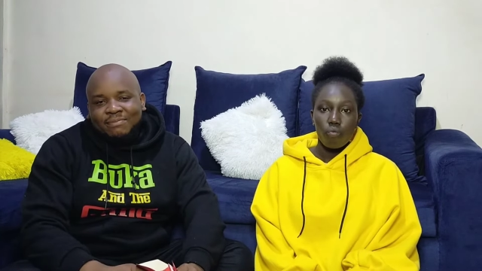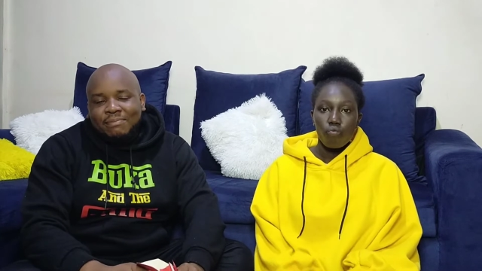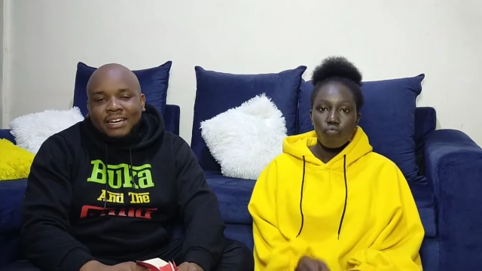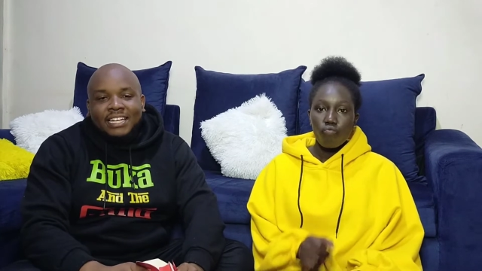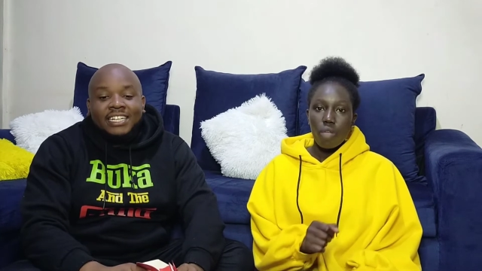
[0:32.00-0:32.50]

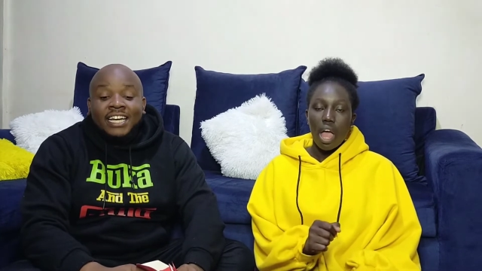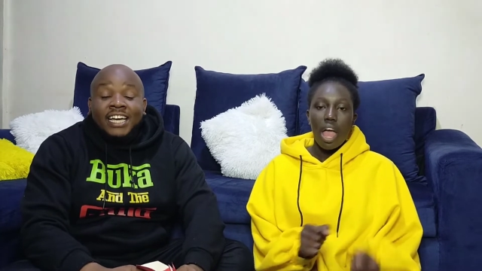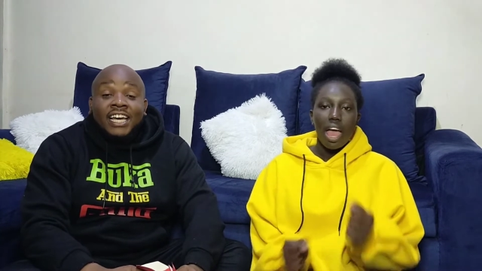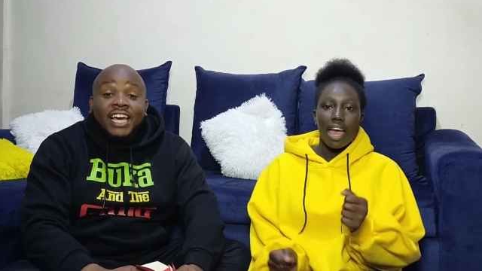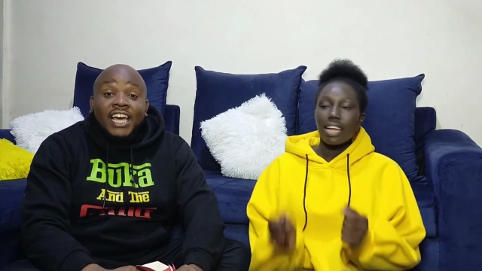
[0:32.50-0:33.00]
Speaker 1: man.
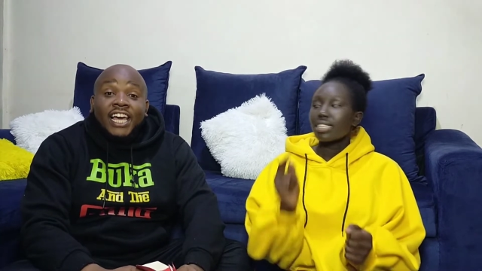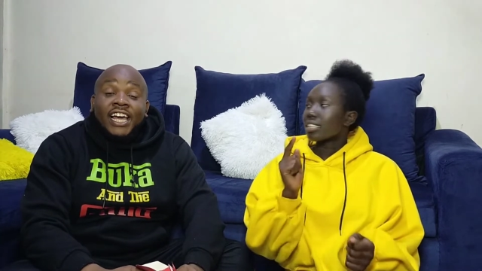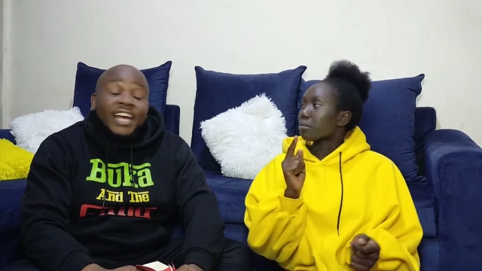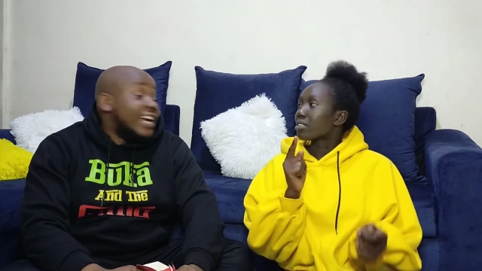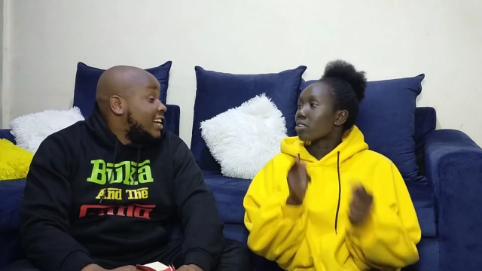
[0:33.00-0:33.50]
Speaker 2: And
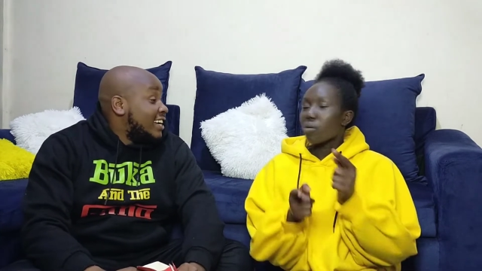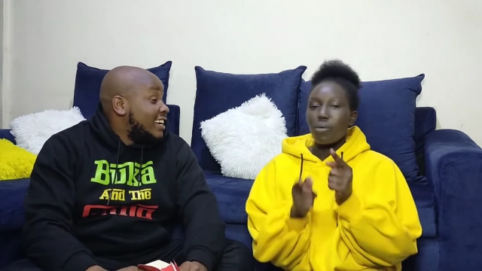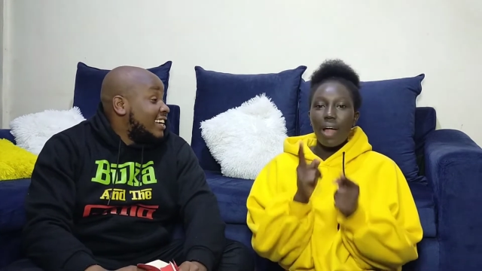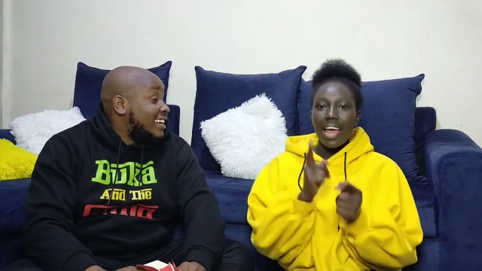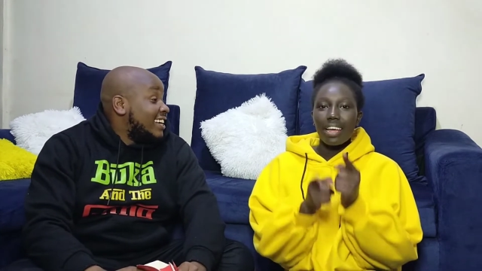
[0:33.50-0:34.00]

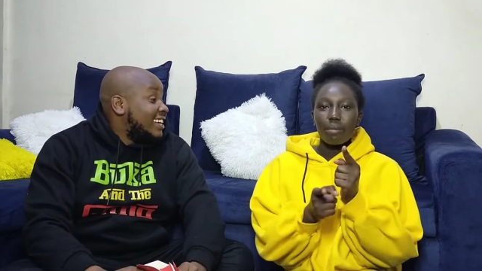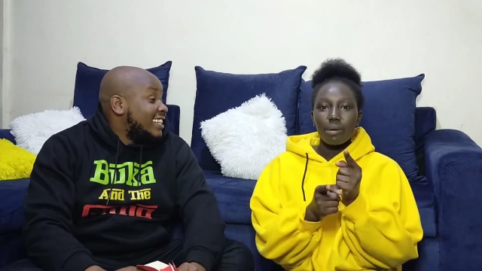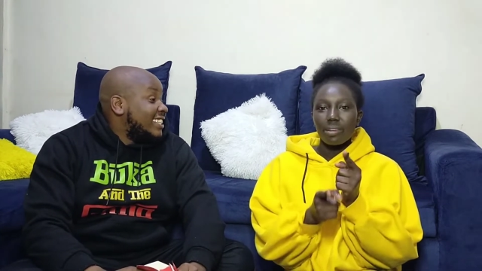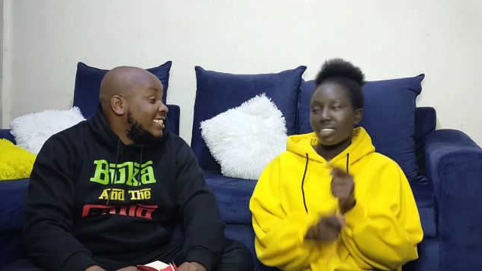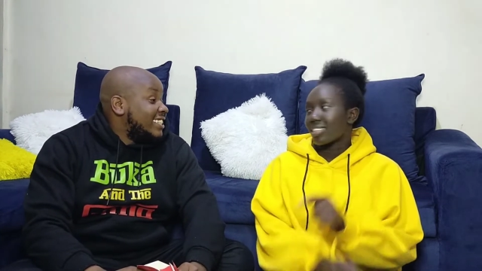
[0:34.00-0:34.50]

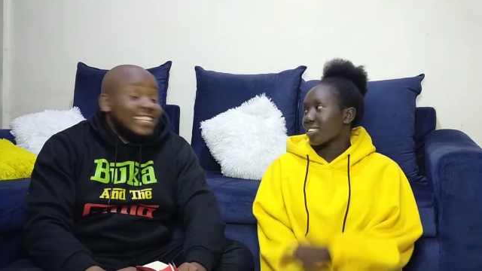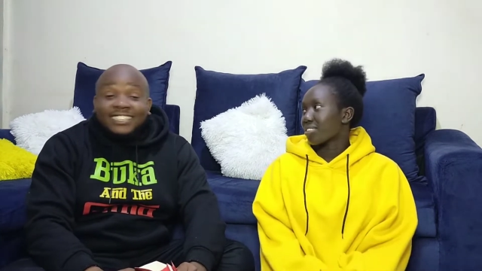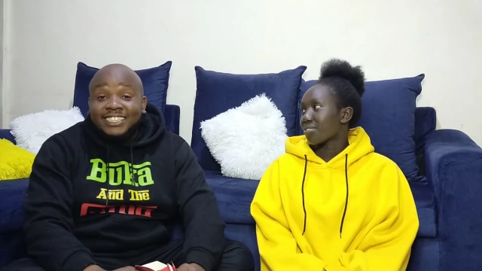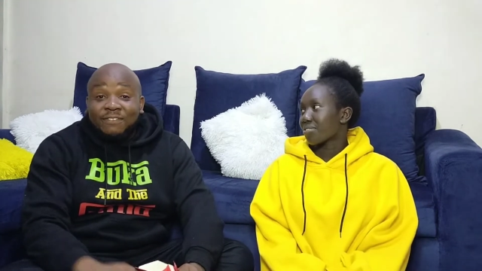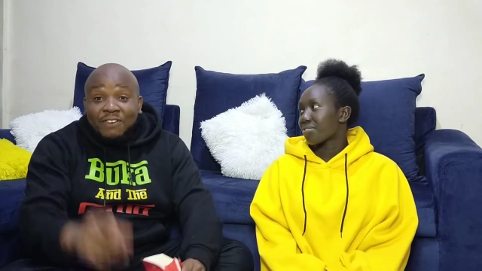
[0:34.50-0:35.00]
subscribe.
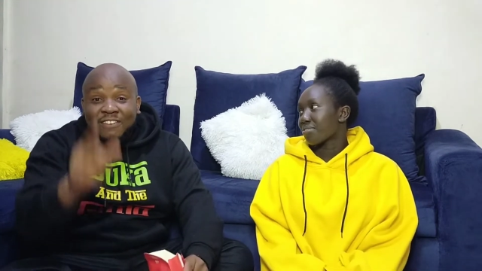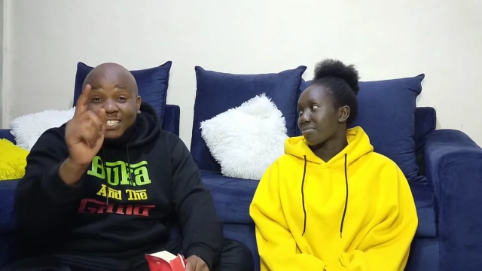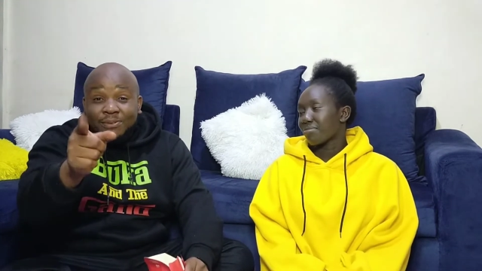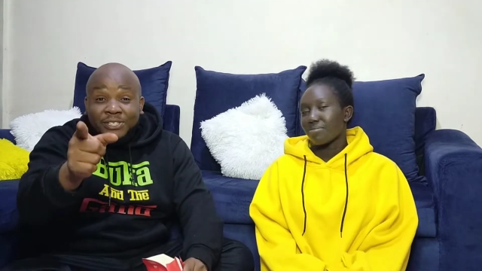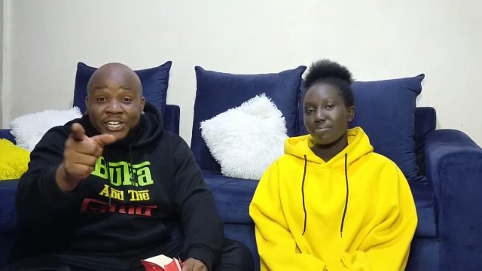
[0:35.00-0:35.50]
Speaker 1: Yes, if you haven't
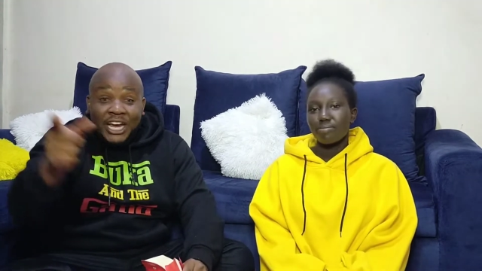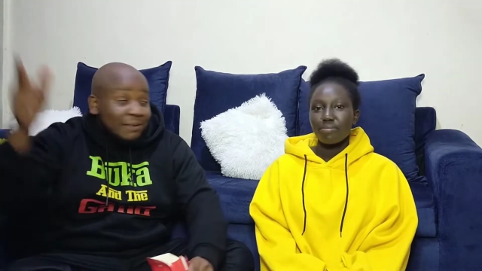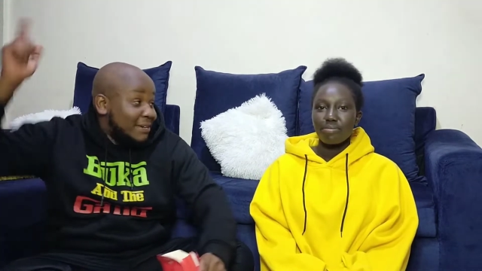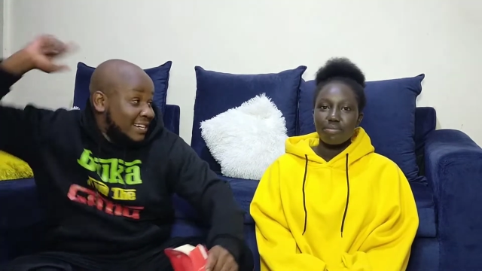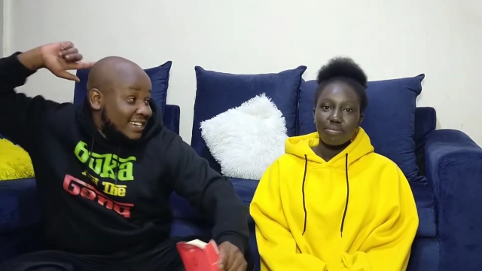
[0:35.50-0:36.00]

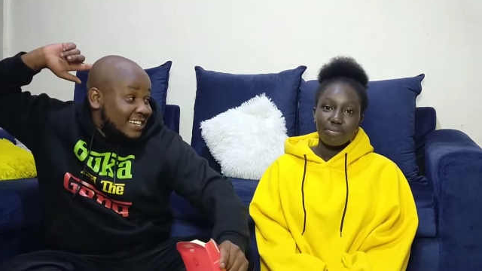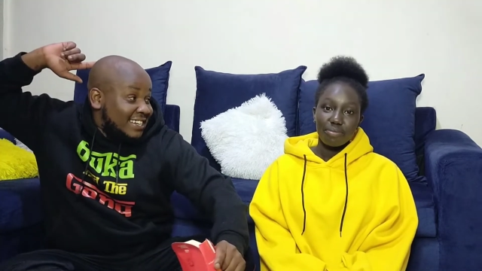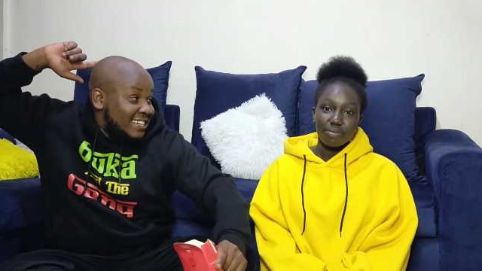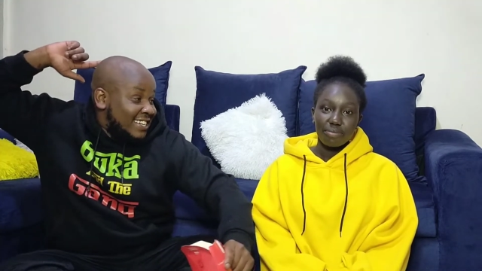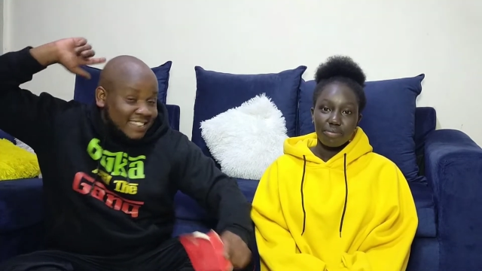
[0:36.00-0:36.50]
subscribed,
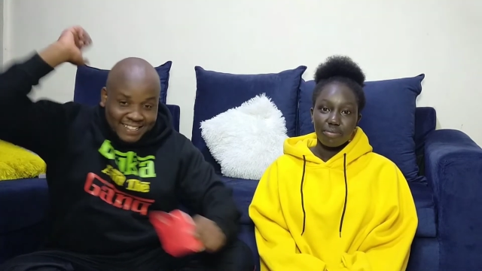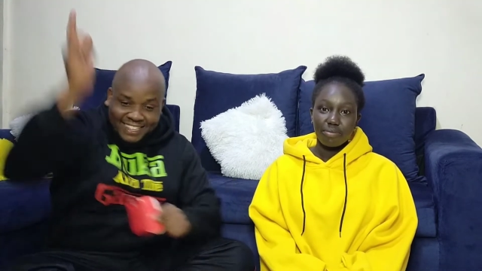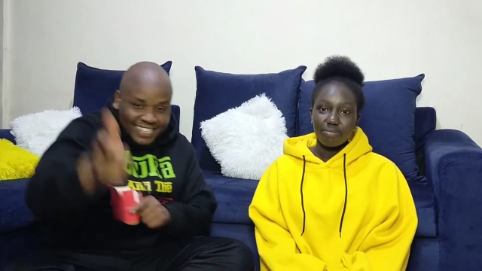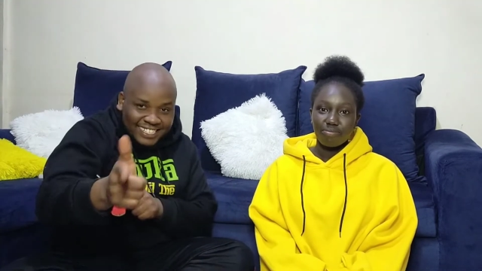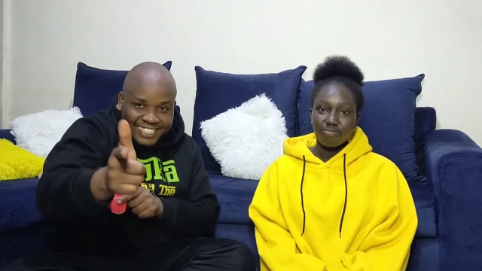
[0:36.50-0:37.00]

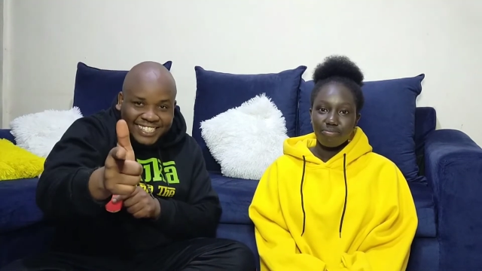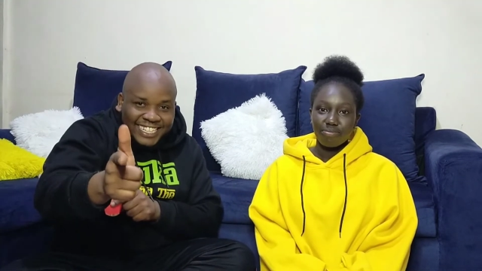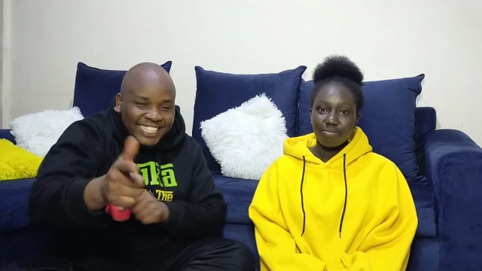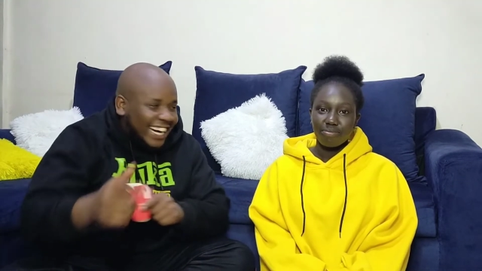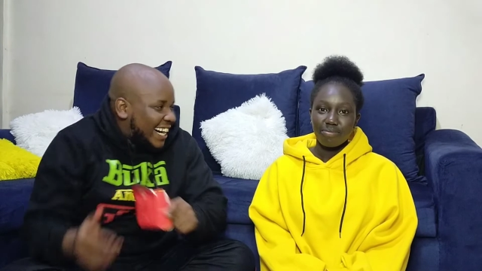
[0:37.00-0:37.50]
this is
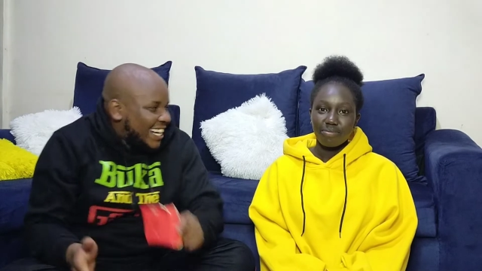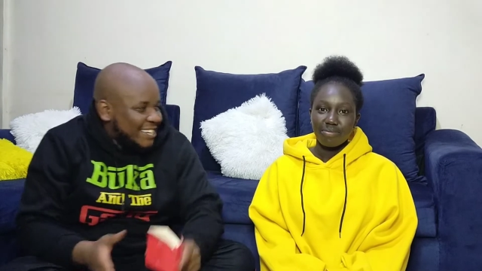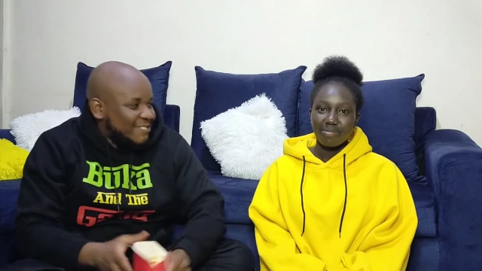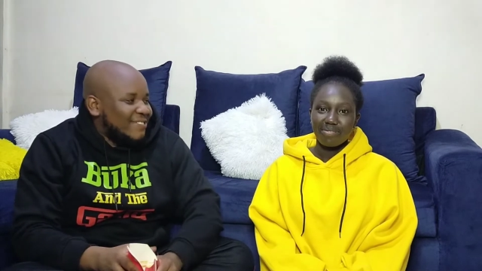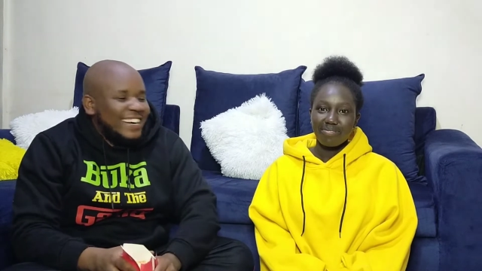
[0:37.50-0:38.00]
the
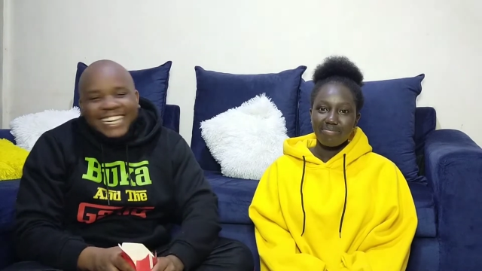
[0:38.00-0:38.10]
time.